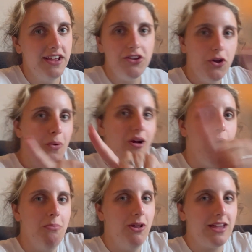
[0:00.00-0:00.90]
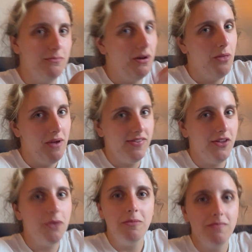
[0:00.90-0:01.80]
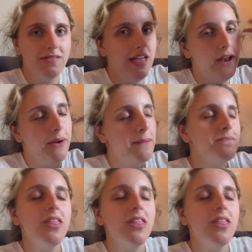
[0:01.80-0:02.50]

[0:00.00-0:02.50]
I don't know where I'm looking, by the way, so I hope anyway.